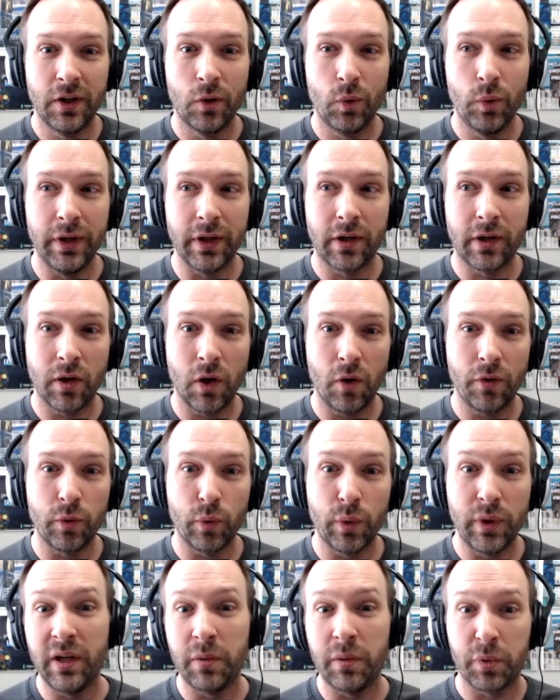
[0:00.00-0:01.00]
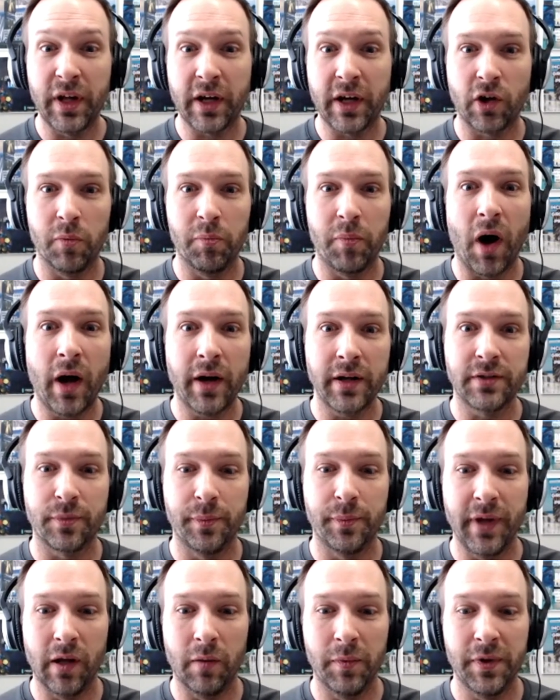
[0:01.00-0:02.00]
We need clothing. We need to protect our bodies
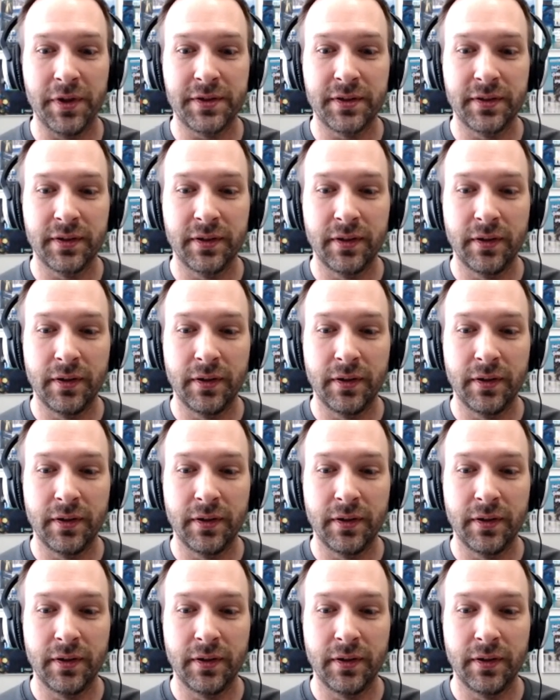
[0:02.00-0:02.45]
from the elements.